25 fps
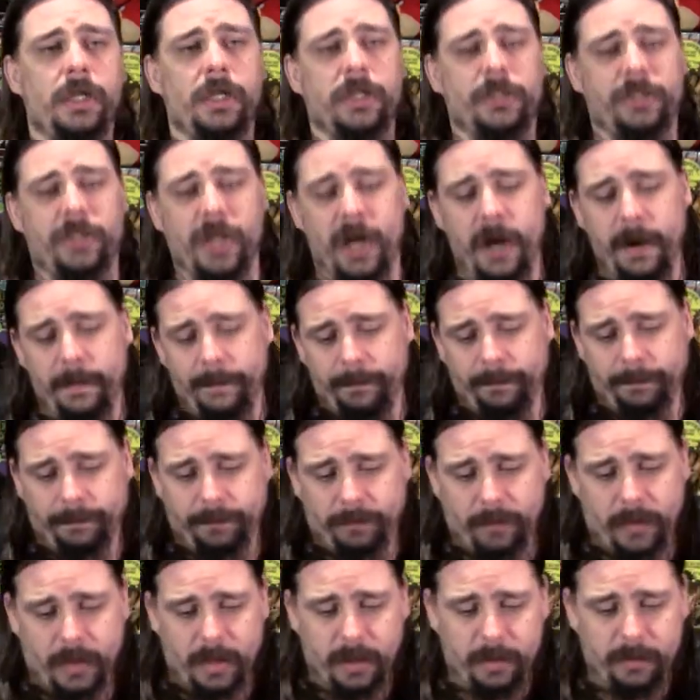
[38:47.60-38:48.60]
So,
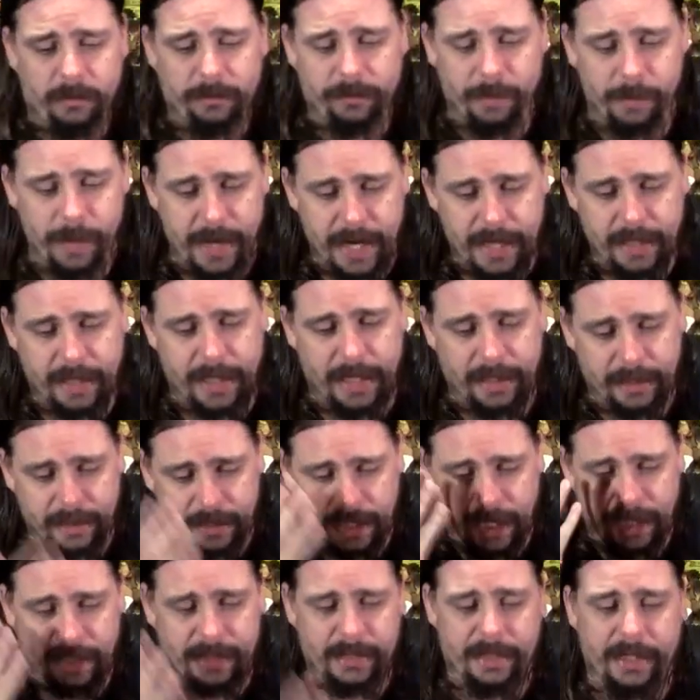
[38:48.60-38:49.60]
for me, that
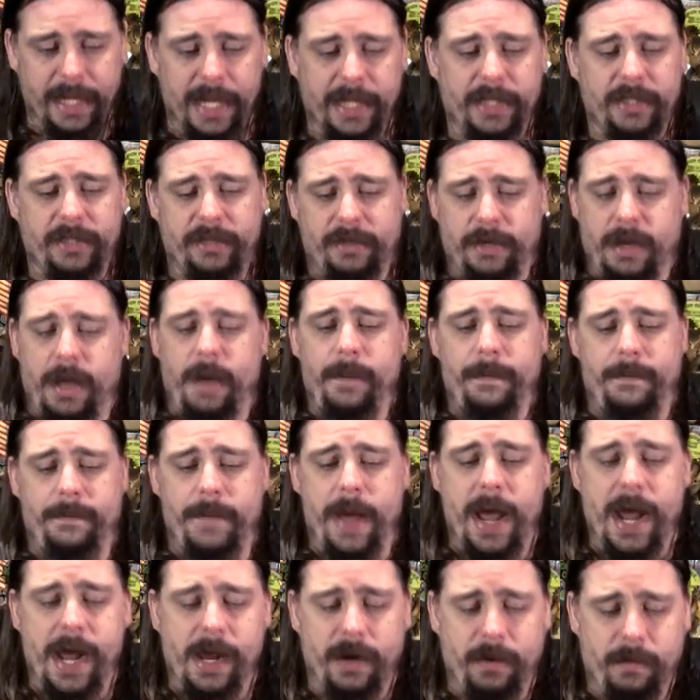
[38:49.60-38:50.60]
that that's
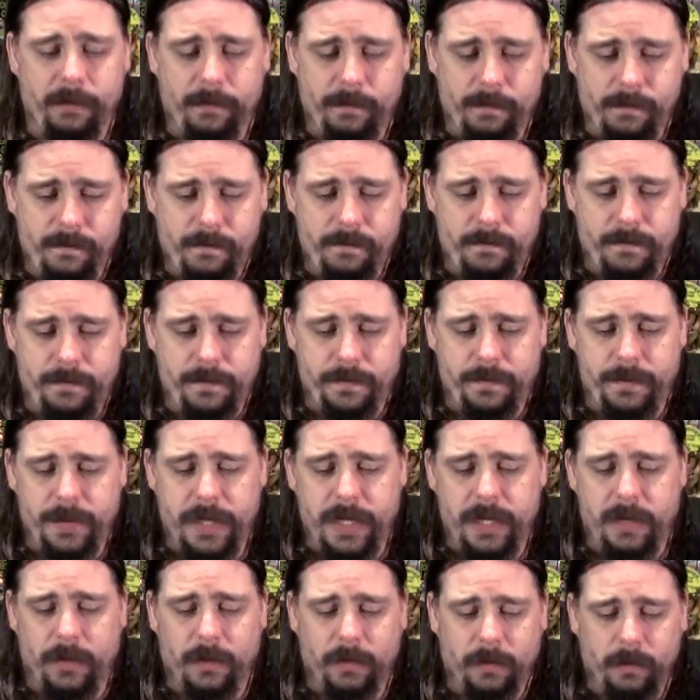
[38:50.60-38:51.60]
about
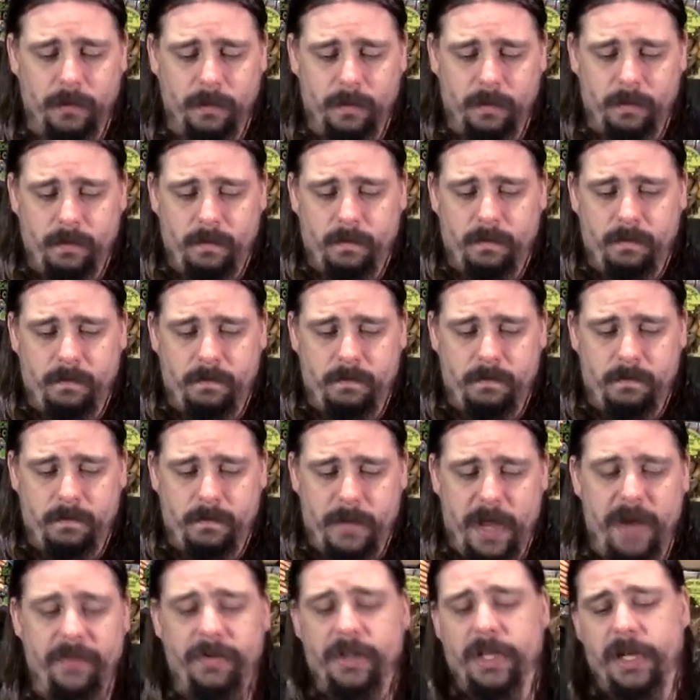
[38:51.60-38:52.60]
the
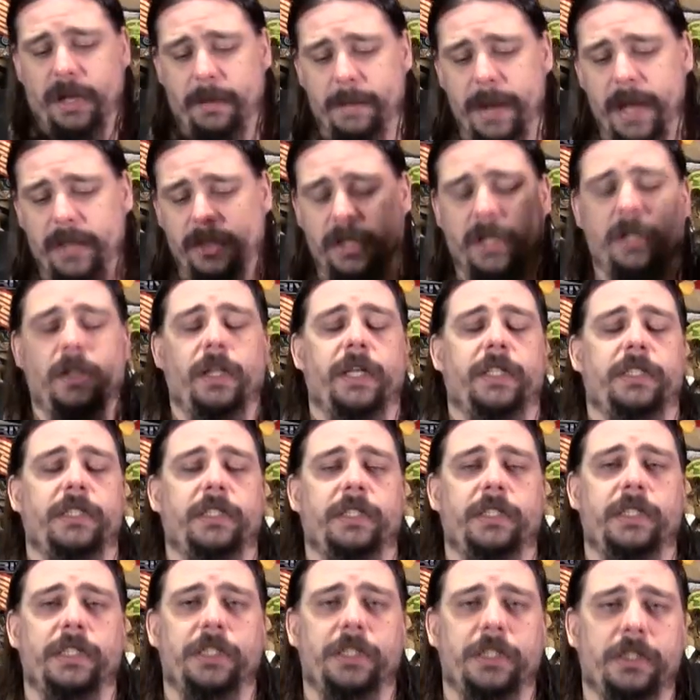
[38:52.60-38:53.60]
everything about the
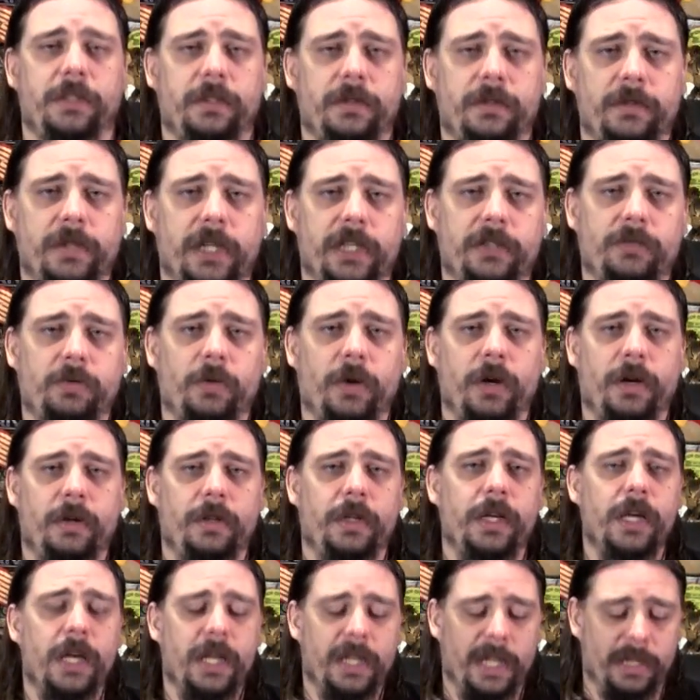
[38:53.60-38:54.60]
collector's edition. That's
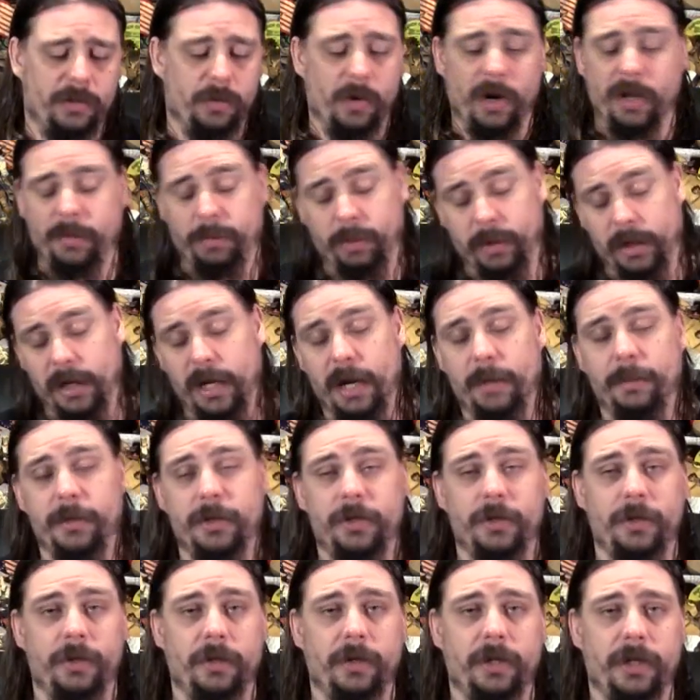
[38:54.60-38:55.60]
what that's what I put in number
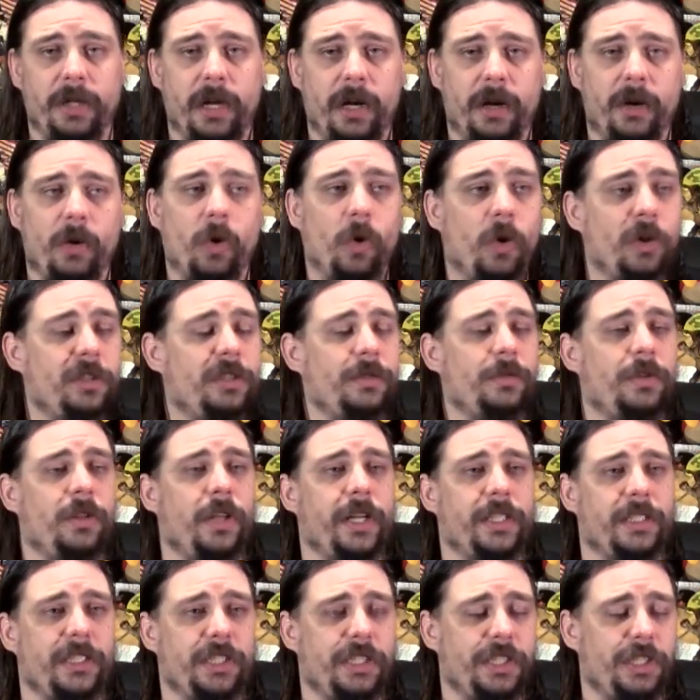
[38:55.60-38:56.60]
two. You know, awesome
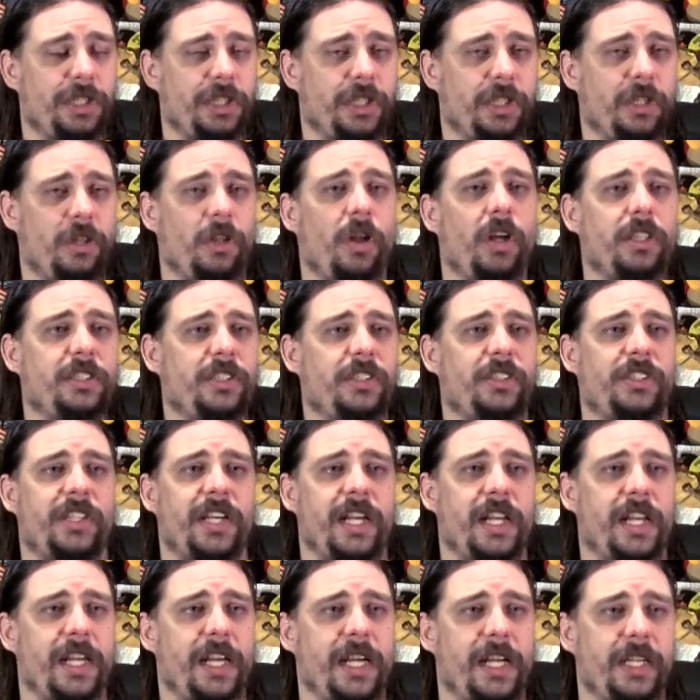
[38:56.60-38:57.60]
collector's edition, lots of
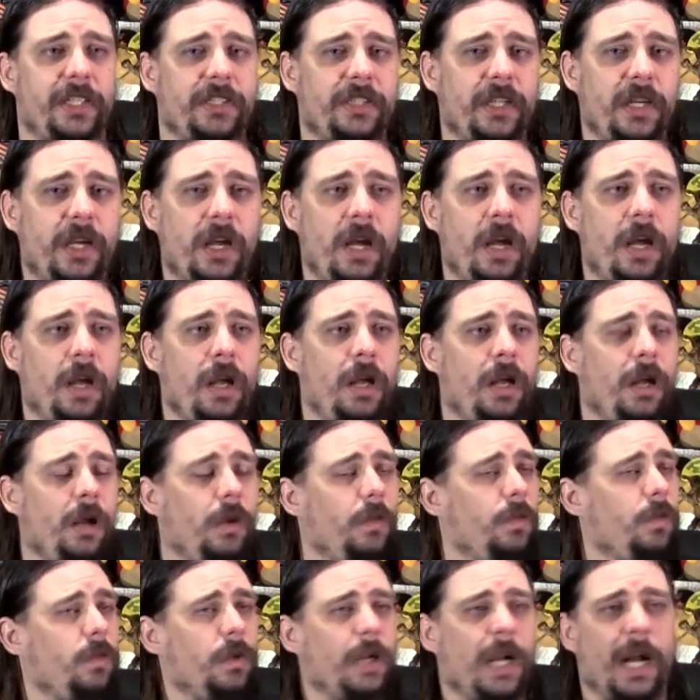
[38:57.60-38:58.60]
CDs.
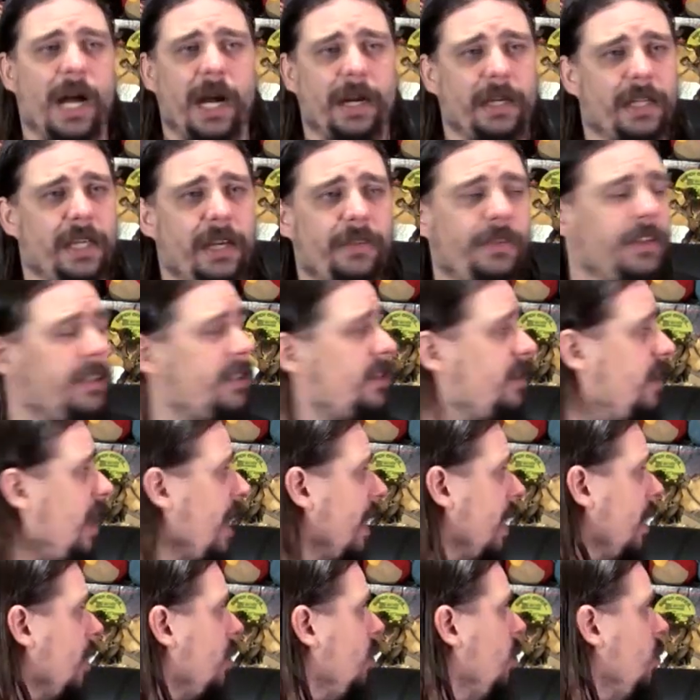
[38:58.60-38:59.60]
Uh, give us
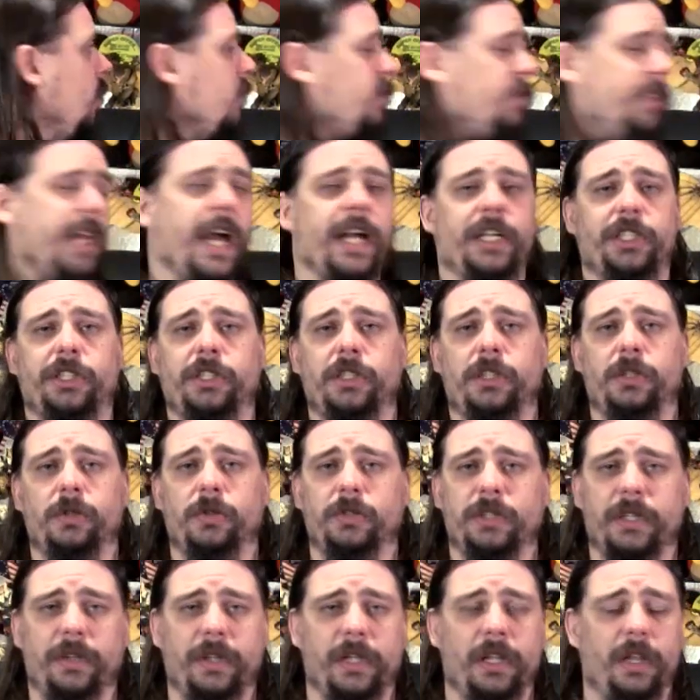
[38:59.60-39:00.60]
like a cool statue
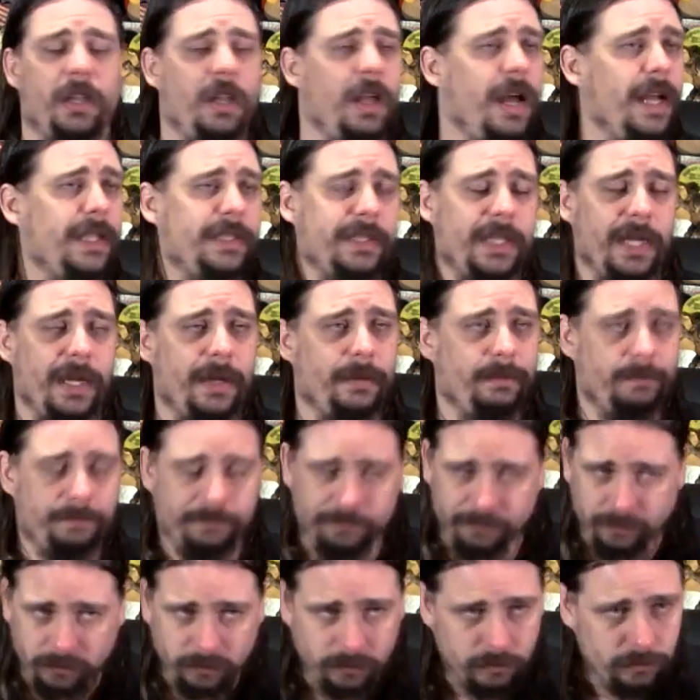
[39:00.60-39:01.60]
or something that lights up.
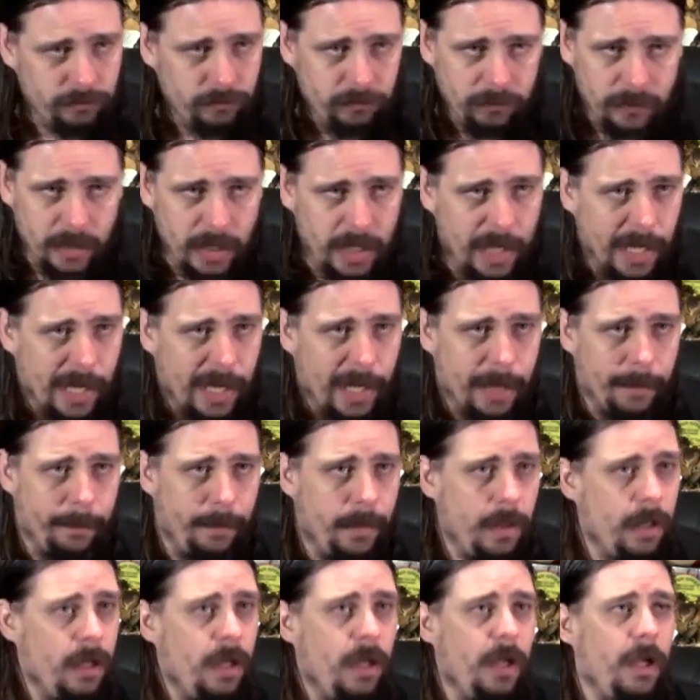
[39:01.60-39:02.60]

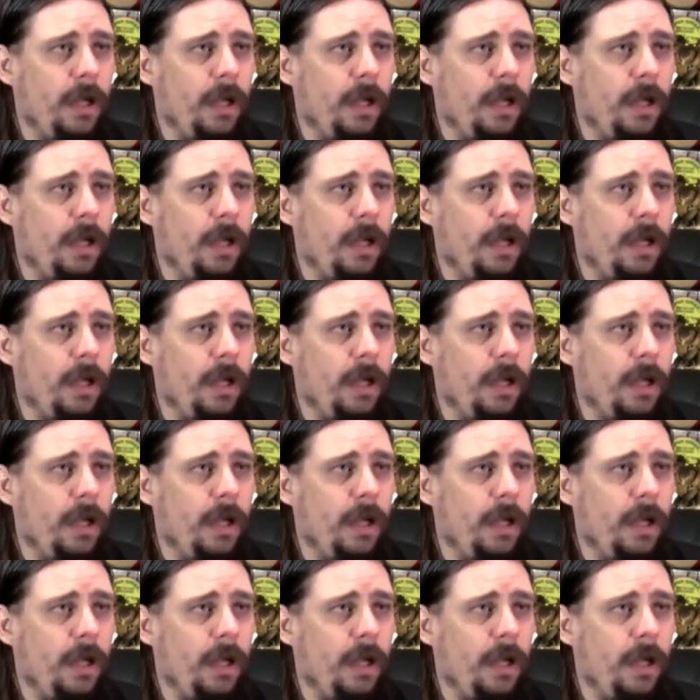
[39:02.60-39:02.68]
Um,